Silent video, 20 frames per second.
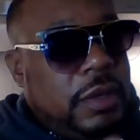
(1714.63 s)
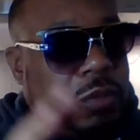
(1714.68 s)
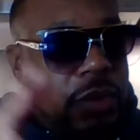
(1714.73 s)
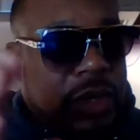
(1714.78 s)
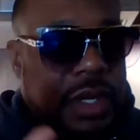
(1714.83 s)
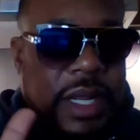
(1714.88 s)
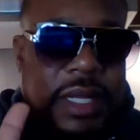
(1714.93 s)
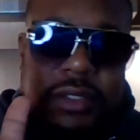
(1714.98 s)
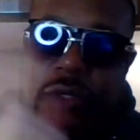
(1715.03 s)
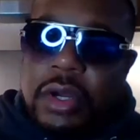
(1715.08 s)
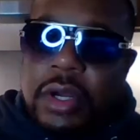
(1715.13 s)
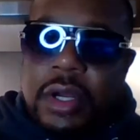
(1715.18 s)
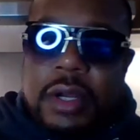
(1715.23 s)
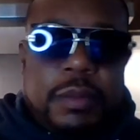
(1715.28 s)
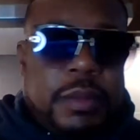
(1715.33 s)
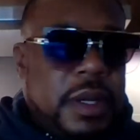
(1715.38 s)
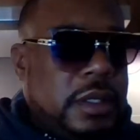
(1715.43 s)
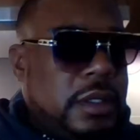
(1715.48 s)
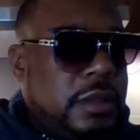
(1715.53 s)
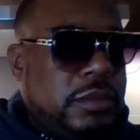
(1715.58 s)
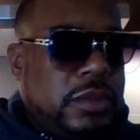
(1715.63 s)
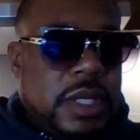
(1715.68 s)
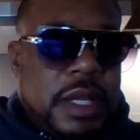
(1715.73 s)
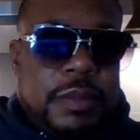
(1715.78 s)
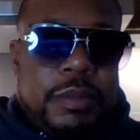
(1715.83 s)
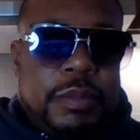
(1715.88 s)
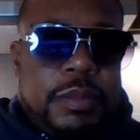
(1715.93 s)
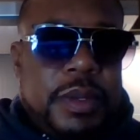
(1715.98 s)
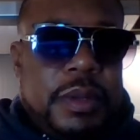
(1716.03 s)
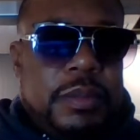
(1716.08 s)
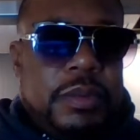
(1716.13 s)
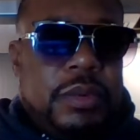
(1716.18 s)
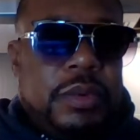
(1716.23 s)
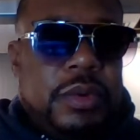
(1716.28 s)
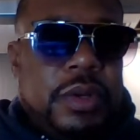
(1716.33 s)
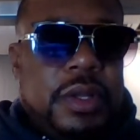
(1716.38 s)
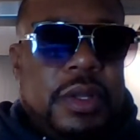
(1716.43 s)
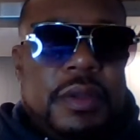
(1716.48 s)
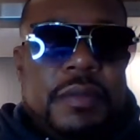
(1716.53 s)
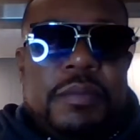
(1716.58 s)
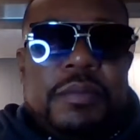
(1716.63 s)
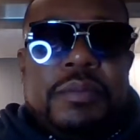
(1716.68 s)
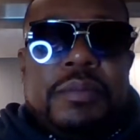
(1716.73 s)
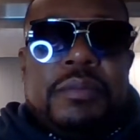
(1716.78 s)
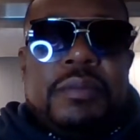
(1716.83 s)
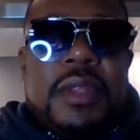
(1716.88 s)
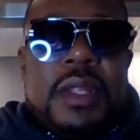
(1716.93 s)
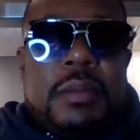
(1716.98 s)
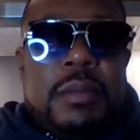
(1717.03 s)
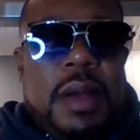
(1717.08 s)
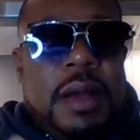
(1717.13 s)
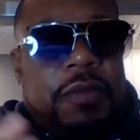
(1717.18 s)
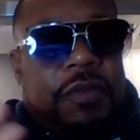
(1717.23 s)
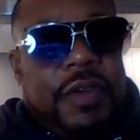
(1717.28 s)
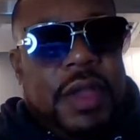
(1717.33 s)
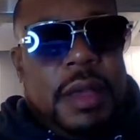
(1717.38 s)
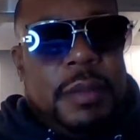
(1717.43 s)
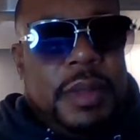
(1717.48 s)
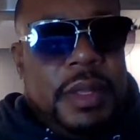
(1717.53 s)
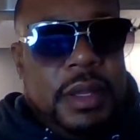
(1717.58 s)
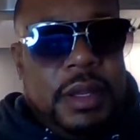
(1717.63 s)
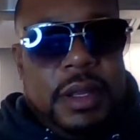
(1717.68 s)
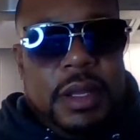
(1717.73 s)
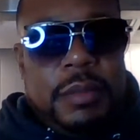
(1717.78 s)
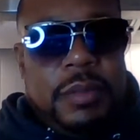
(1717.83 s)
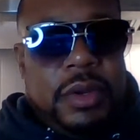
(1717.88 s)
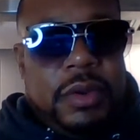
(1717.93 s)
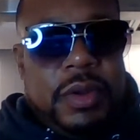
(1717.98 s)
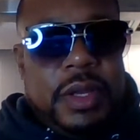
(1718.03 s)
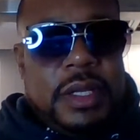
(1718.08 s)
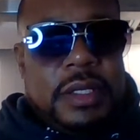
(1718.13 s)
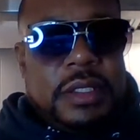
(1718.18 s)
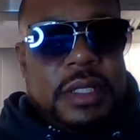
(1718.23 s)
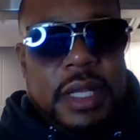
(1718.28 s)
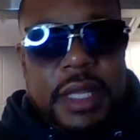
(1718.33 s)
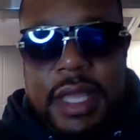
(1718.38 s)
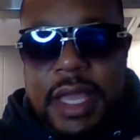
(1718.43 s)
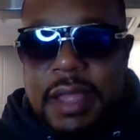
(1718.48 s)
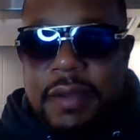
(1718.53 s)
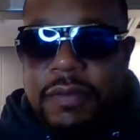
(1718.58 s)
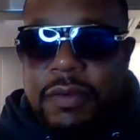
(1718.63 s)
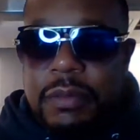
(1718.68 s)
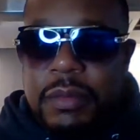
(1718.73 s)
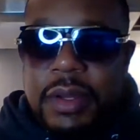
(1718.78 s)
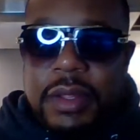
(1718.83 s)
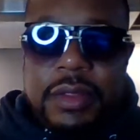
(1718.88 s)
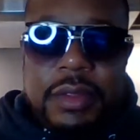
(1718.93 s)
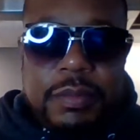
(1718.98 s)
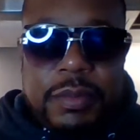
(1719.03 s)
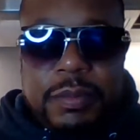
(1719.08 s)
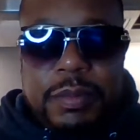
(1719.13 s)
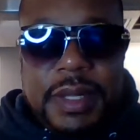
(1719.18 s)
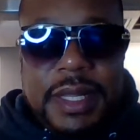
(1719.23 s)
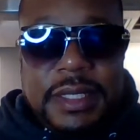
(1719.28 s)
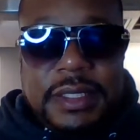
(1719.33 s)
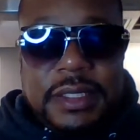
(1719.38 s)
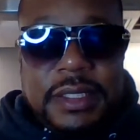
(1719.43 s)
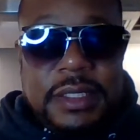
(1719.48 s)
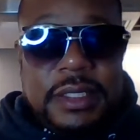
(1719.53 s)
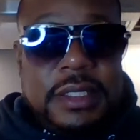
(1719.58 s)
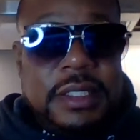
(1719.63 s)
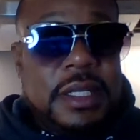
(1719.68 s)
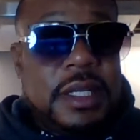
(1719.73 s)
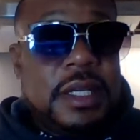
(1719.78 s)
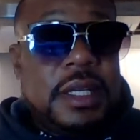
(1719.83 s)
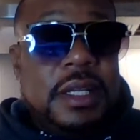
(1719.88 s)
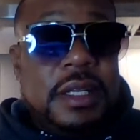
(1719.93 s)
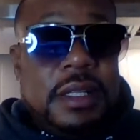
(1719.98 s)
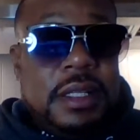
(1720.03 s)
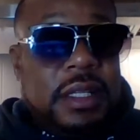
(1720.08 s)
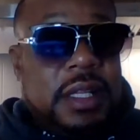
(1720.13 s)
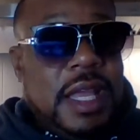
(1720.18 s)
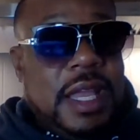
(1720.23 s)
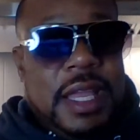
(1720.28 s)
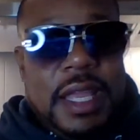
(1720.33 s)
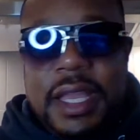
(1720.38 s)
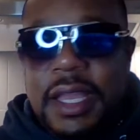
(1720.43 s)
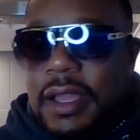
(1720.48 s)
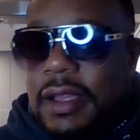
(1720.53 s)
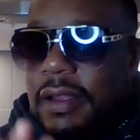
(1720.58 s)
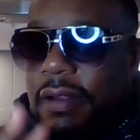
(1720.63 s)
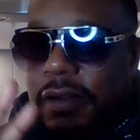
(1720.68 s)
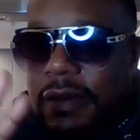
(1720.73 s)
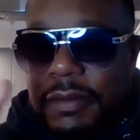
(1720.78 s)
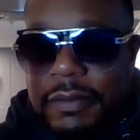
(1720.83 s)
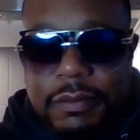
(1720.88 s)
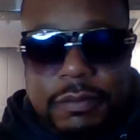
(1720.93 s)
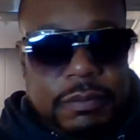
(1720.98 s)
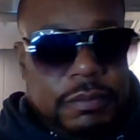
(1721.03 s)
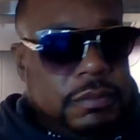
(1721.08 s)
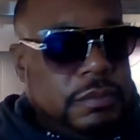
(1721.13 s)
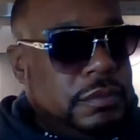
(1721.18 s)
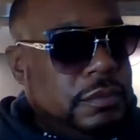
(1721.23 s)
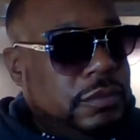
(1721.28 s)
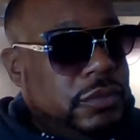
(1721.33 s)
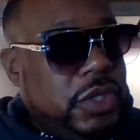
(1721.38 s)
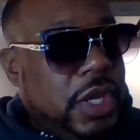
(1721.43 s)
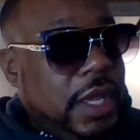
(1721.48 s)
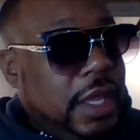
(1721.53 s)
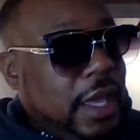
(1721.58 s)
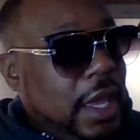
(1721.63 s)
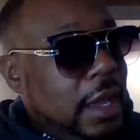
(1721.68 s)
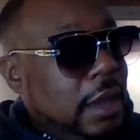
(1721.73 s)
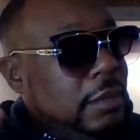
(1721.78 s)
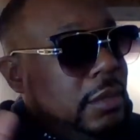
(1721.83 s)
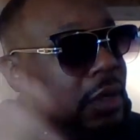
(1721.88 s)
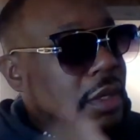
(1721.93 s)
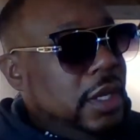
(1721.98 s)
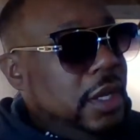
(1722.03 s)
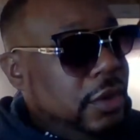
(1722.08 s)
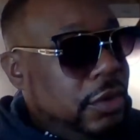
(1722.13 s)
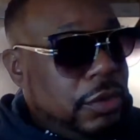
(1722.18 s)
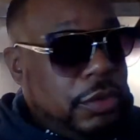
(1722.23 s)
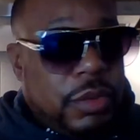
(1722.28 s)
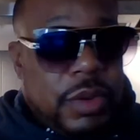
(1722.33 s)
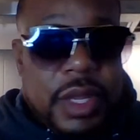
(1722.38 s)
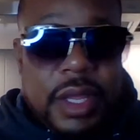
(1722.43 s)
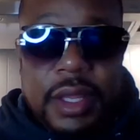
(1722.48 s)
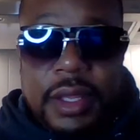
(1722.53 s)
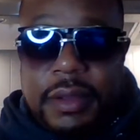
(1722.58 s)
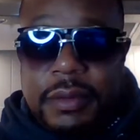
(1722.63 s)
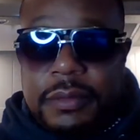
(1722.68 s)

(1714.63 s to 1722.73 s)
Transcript: We're not talking about them type of people. My family are immigrants that came from other places. They came legal way.